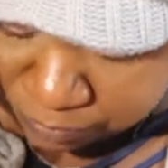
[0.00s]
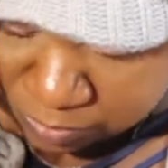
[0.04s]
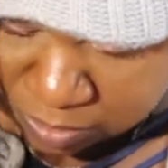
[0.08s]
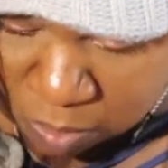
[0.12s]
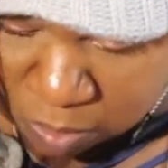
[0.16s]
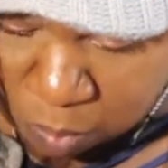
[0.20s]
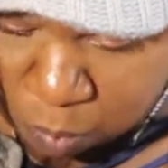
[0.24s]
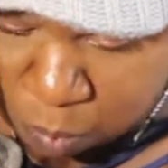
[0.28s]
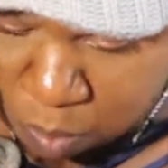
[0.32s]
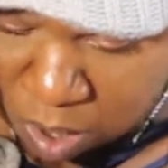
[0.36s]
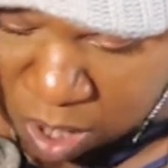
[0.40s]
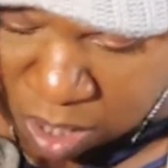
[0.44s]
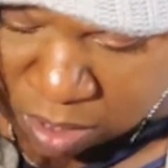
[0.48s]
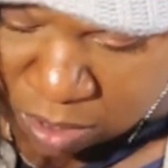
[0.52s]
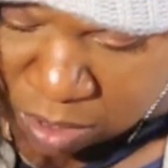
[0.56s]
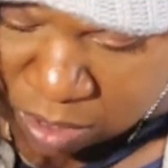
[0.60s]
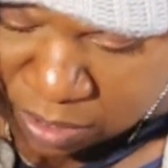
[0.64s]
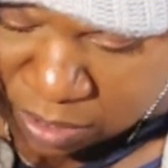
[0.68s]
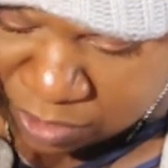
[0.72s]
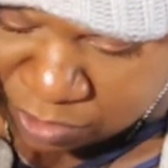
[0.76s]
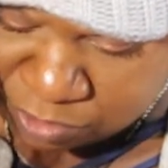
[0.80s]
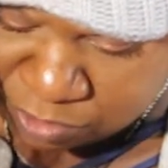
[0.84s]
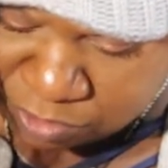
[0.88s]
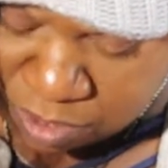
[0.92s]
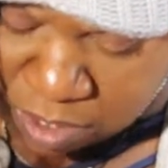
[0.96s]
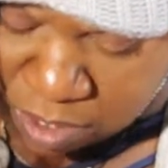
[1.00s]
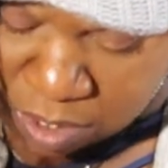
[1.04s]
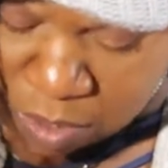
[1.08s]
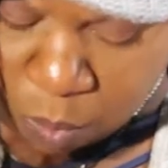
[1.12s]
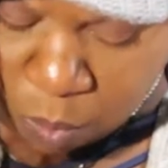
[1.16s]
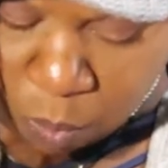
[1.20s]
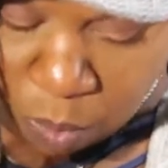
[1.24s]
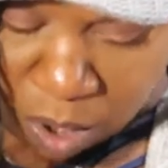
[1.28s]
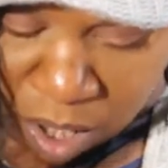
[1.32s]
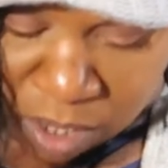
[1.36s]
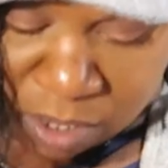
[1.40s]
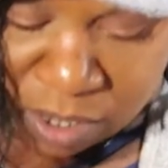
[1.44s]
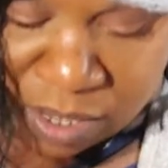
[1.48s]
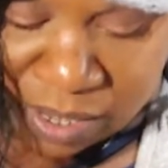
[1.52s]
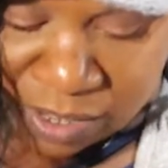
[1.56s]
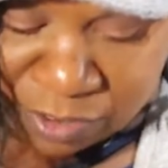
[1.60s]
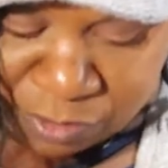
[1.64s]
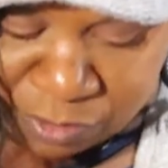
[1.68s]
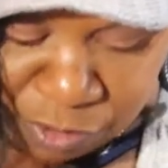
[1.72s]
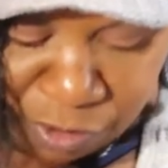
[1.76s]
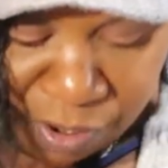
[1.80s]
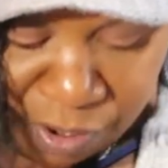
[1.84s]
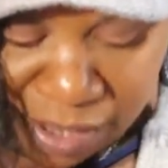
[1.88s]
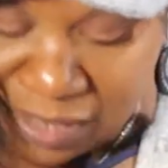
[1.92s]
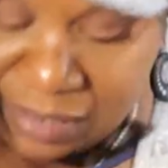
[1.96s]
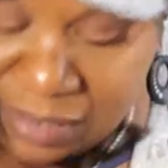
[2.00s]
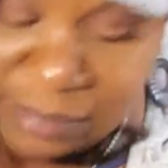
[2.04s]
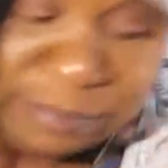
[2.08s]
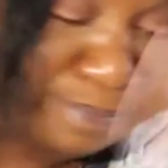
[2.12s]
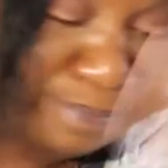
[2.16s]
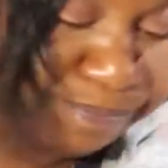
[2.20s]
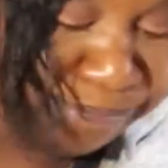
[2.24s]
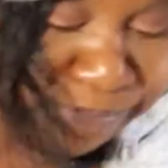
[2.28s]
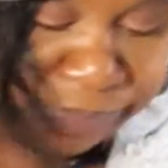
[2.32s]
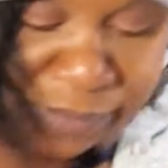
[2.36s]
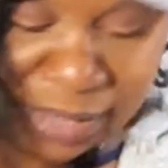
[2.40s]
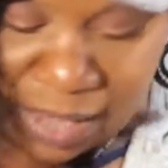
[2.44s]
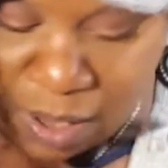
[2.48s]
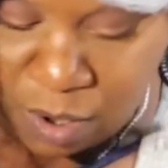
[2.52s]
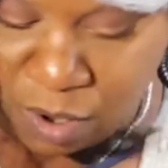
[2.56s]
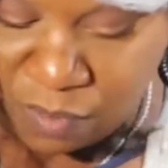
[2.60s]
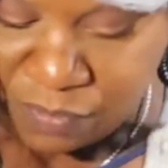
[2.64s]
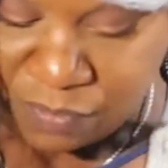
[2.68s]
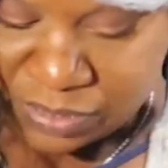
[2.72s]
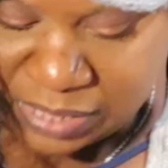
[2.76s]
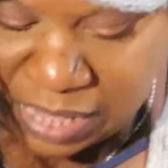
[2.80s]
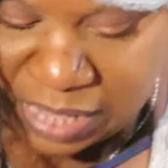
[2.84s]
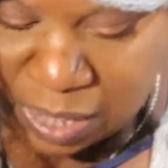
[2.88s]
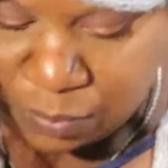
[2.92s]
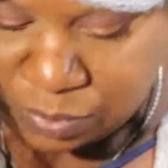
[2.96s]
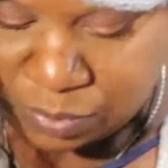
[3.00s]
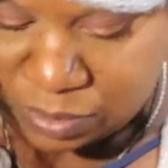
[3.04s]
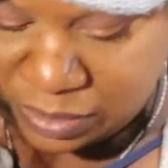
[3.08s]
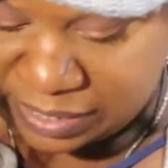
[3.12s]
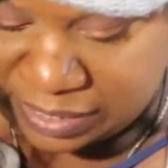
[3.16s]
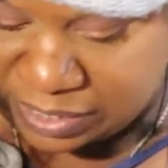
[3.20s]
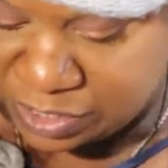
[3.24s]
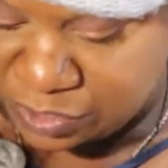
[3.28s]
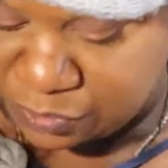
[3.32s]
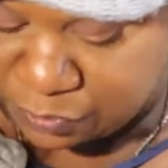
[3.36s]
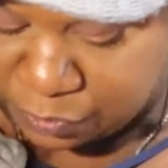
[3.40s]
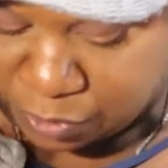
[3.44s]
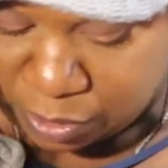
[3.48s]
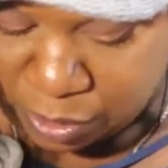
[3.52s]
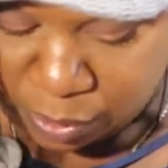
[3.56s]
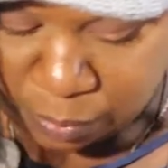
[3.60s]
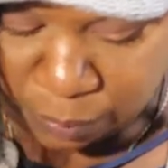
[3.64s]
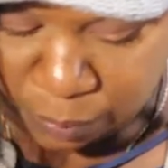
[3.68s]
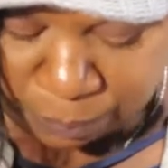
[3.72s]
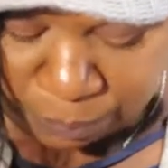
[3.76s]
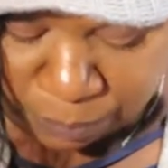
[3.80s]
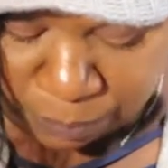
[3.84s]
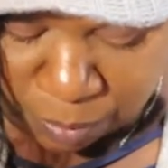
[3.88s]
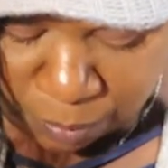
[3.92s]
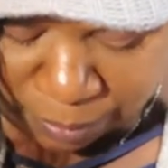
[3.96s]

a water and train, however that relates for you.